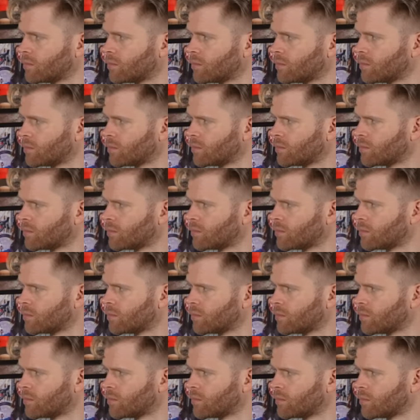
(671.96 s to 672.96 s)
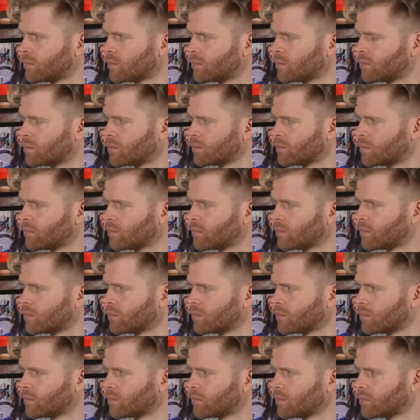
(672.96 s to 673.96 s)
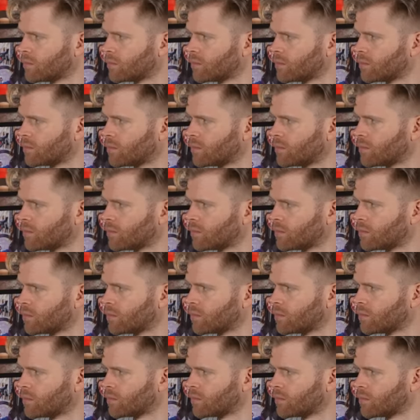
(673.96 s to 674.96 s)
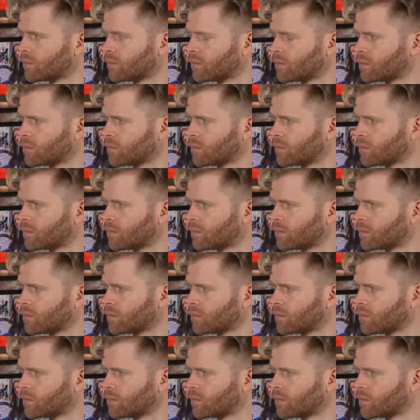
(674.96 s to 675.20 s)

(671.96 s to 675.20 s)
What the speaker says: The person shown says nothing.